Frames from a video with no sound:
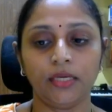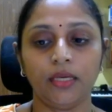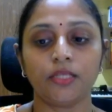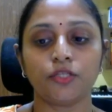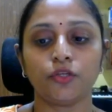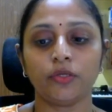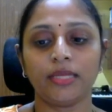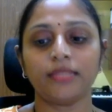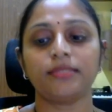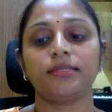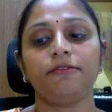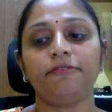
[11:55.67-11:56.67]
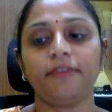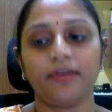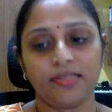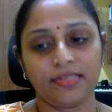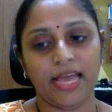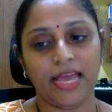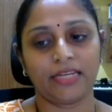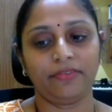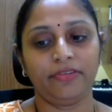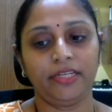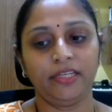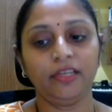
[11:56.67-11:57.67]
So that's the first
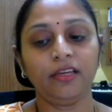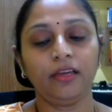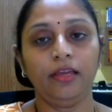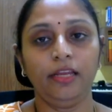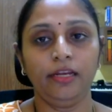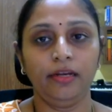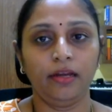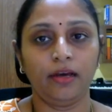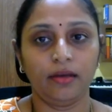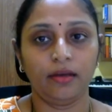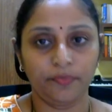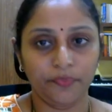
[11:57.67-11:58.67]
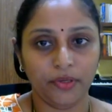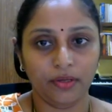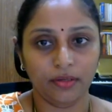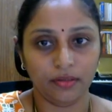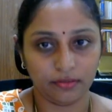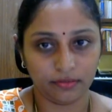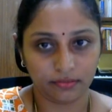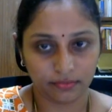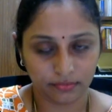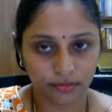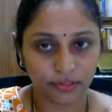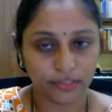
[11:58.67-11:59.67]
activity in
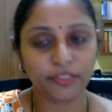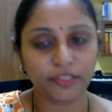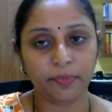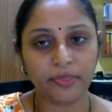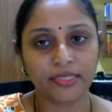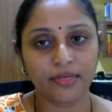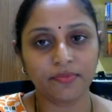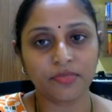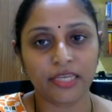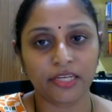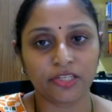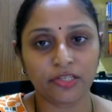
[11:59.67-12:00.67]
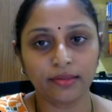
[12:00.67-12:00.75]
the trapezium section